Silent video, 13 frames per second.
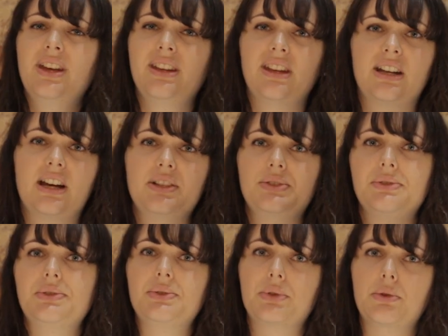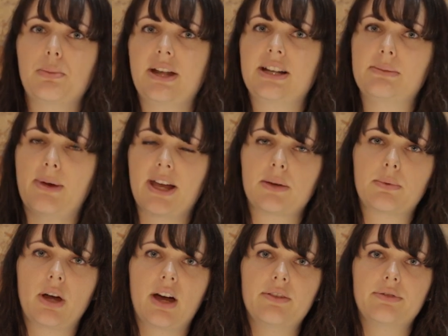get iTunes to automatically back up
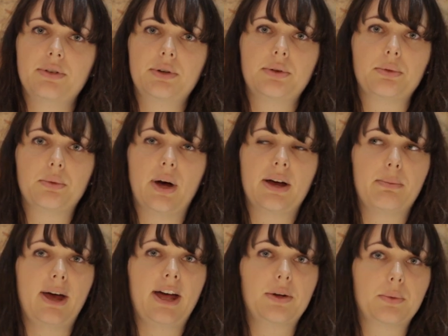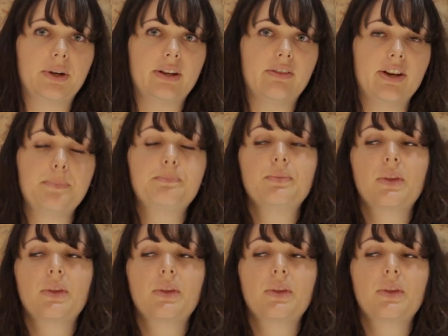your iPhone or iPad or whatever.